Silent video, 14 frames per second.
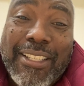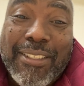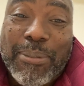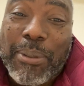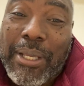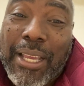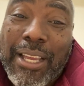this
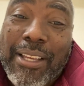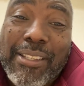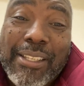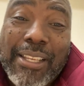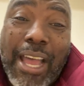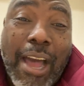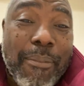because
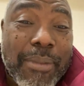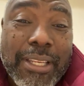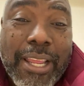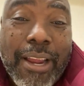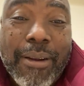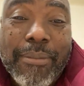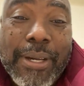I'm in
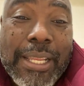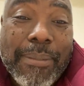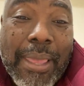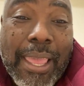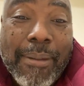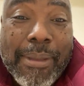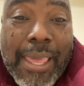there. But
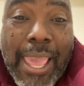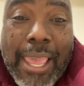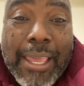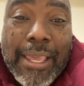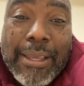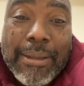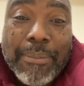maybe,
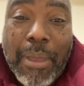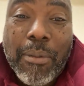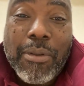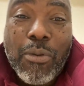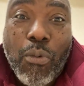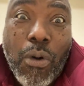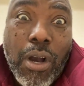maybe
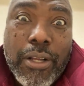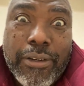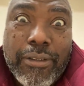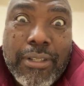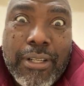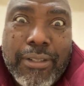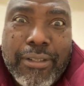the water's
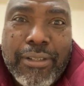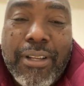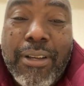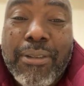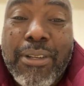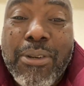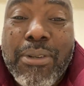turning
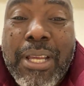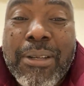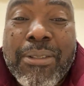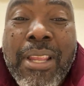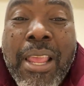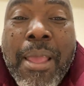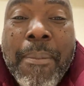on. Who knows?